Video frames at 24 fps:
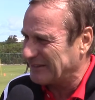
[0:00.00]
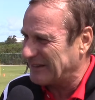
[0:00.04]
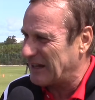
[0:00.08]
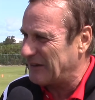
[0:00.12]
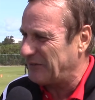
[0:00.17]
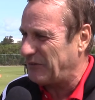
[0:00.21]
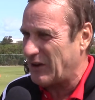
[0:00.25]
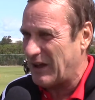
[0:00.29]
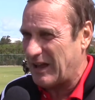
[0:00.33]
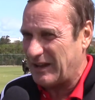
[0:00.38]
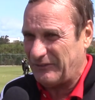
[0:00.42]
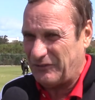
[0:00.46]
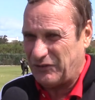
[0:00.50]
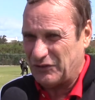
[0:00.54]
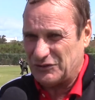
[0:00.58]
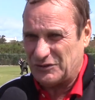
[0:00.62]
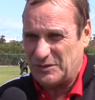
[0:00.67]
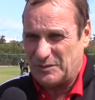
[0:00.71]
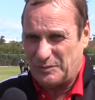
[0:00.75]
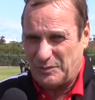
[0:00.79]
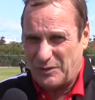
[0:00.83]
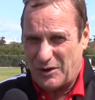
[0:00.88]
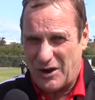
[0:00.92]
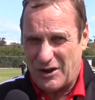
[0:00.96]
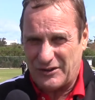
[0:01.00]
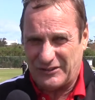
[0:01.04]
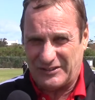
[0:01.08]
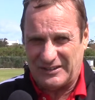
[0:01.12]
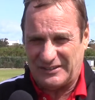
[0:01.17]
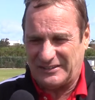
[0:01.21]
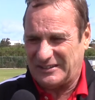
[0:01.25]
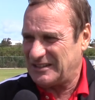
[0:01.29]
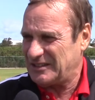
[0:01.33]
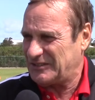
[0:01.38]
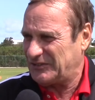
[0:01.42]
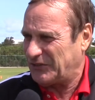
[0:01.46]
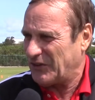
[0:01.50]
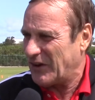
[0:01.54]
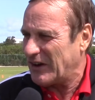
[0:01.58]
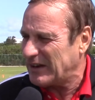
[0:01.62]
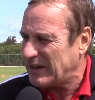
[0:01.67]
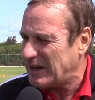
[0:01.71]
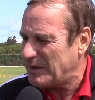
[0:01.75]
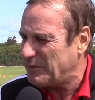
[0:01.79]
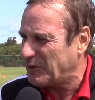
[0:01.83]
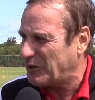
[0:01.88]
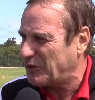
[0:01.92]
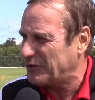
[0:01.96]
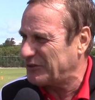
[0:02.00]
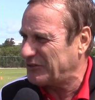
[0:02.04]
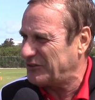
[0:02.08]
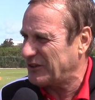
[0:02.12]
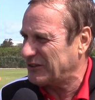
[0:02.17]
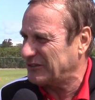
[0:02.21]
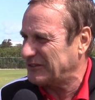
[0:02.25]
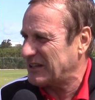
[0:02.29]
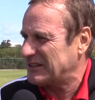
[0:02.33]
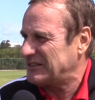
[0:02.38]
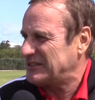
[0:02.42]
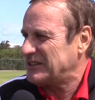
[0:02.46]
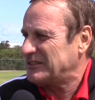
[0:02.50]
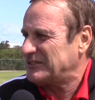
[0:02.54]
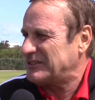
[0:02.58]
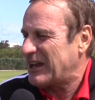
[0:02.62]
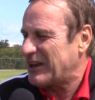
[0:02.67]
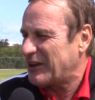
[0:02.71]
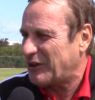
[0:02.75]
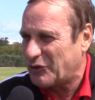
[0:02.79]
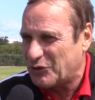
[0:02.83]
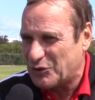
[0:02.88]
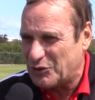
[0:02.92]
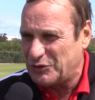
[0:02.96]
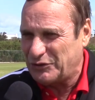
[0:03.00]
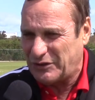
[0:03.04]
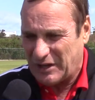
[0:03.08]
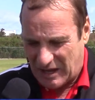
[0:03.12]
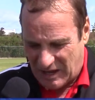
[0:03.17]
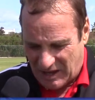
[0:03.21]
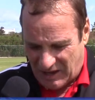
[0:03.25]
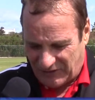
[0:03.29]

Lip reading: And for the boys, it is funny because the exercises are good,